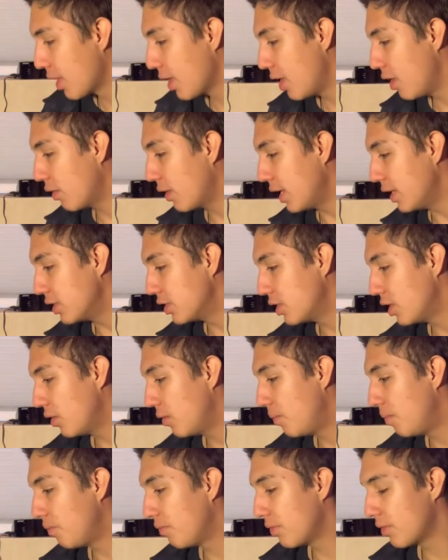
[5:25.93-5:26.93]
Okay, so
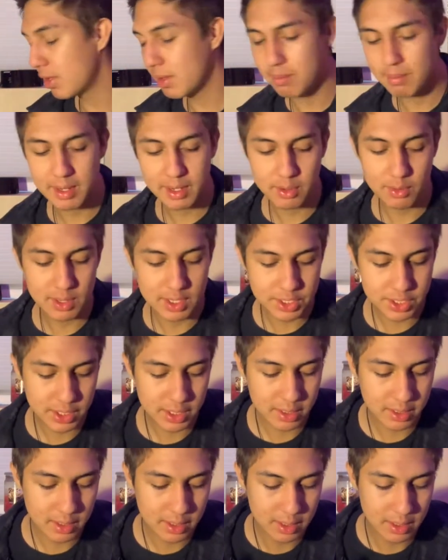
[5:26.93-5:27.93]
my
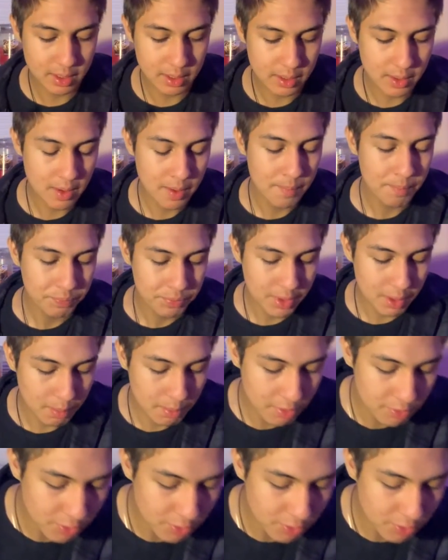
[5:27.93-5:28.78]
question number